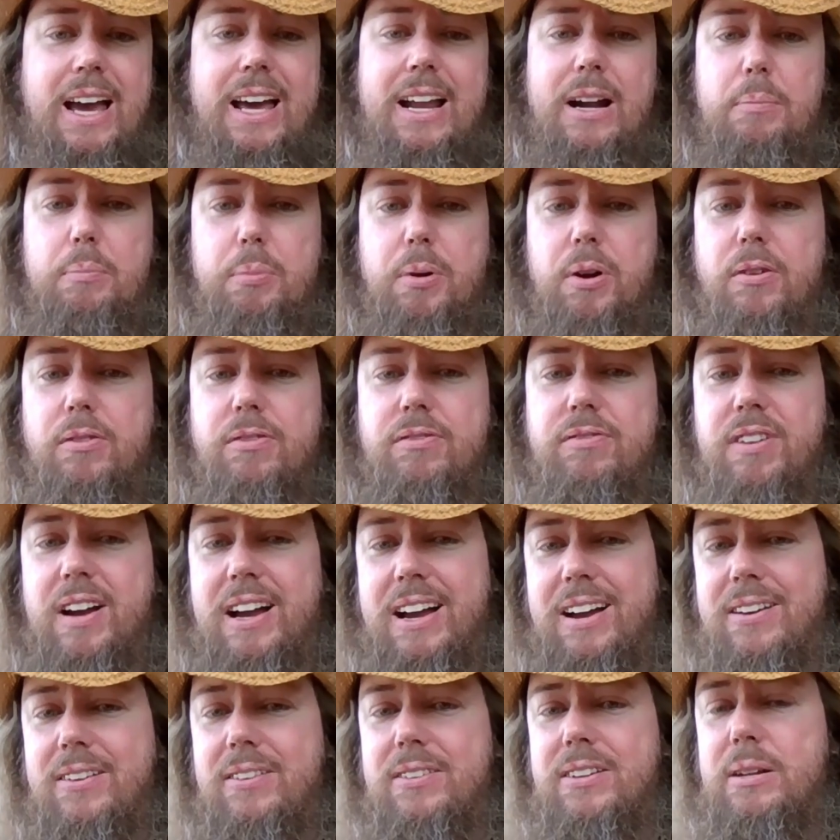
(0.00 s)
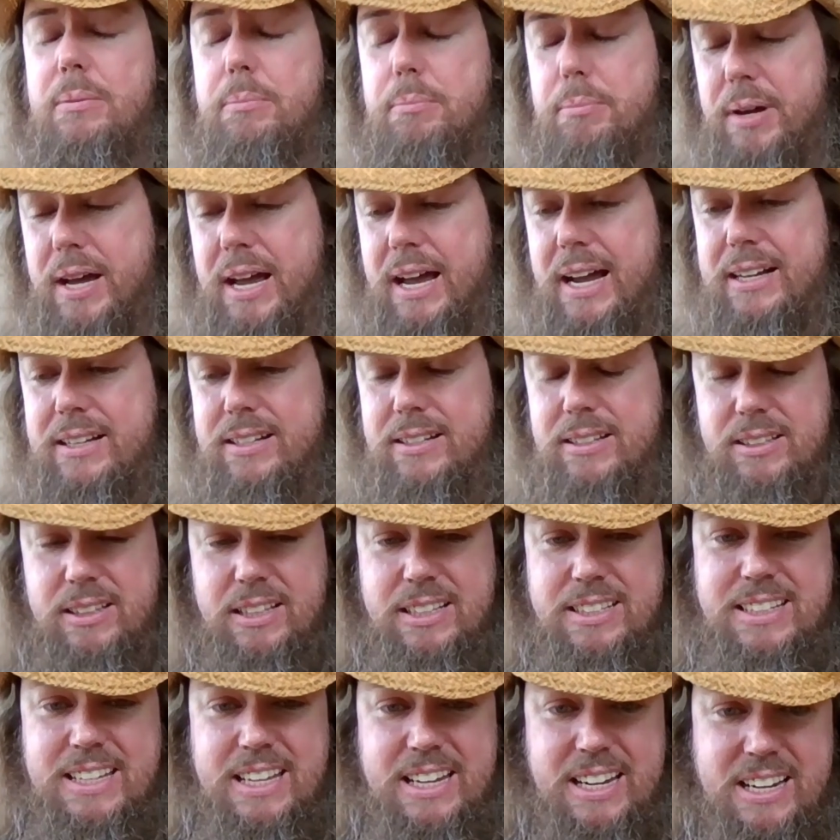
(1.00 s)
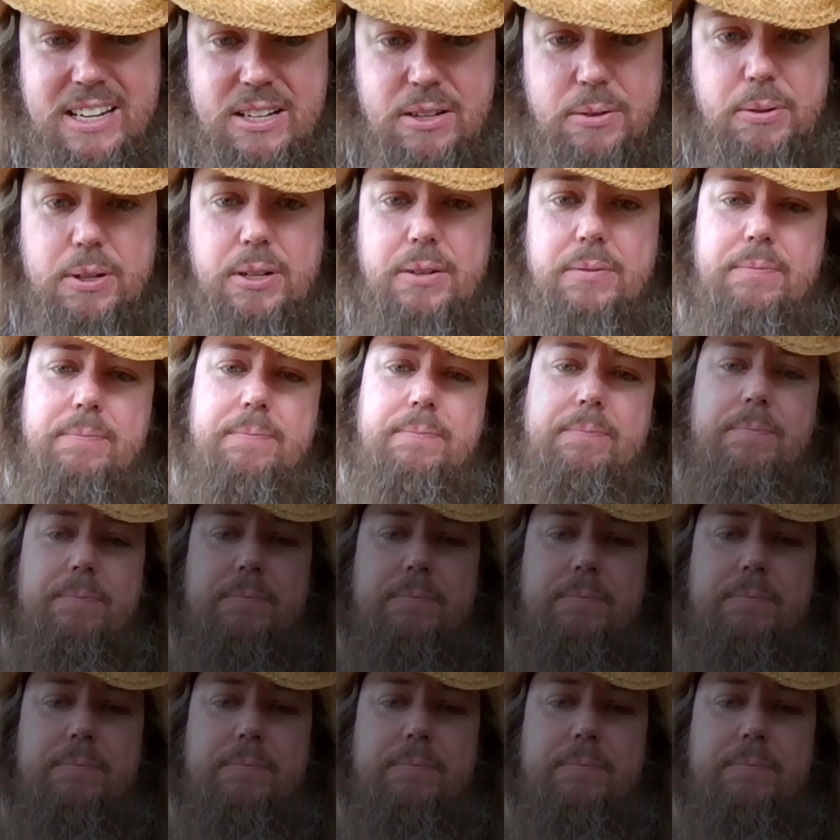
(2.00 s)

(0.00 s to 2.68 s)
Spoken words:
had a profound impact. Let's get into it.